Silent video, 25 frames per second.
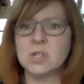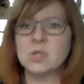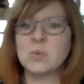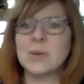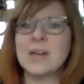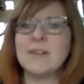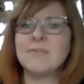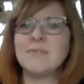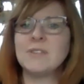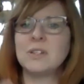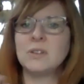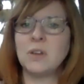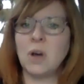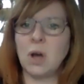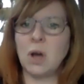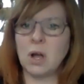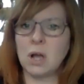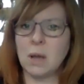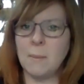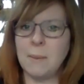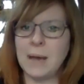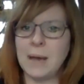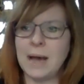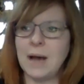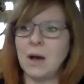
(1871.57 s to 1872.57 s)
We have to talk
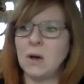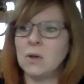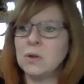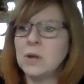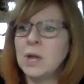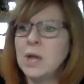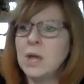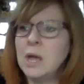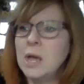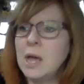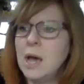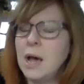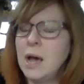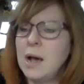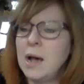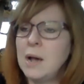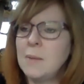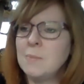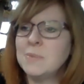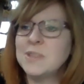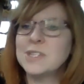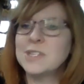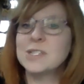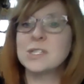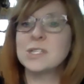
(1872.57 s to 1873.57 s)
about the
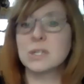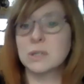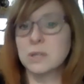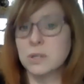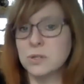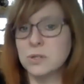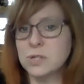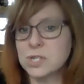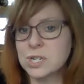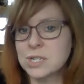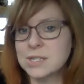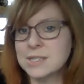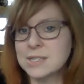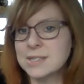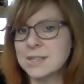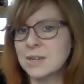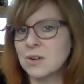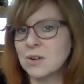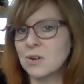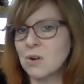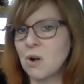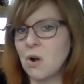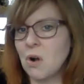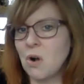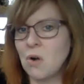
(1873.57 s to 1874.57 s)
solutions that
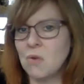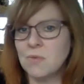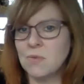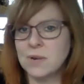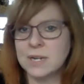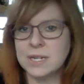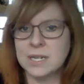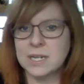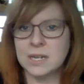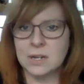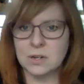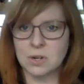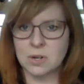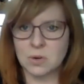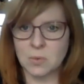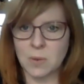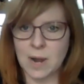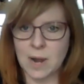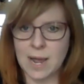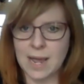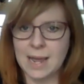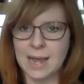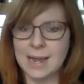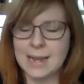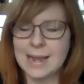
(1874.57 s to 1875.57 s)
are already
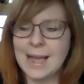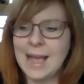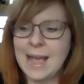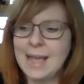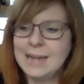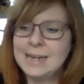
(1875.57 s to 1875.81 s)
underway